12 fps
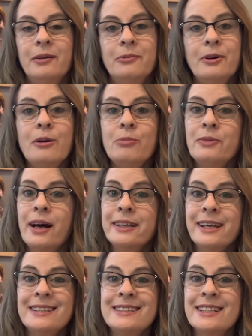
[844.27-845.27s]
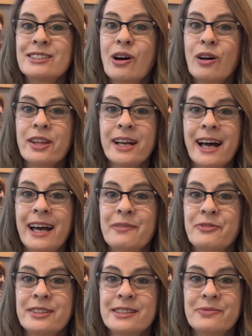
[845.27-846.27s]
Well, I guess that's all that I have
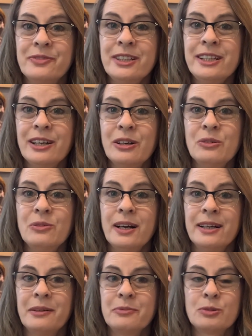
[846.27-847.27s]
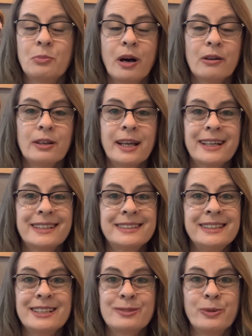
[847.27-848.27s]
for this video. Uh, tomorrow, like I
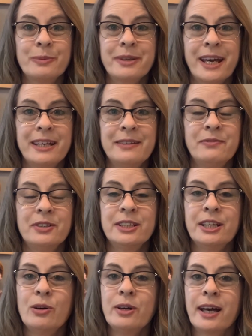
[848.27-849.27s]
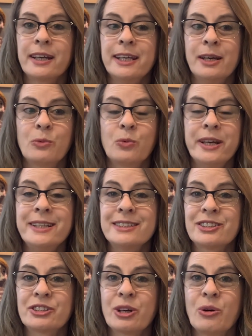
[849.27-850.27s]
said, is Whip Caddy video, and I can't wait to
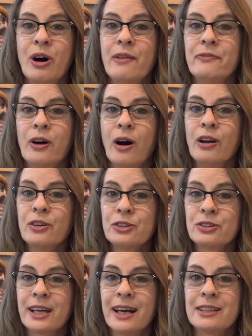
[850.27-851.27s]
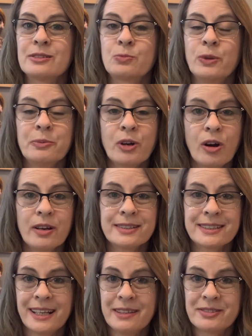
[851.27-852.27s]
show off all of you guys' whip carts
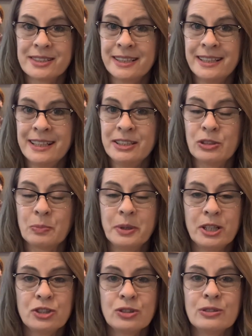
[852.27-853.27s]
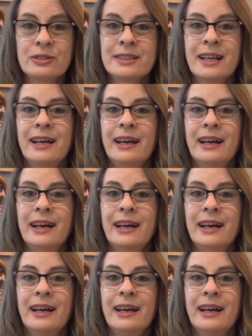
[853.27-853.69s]
that have sent in your pictures.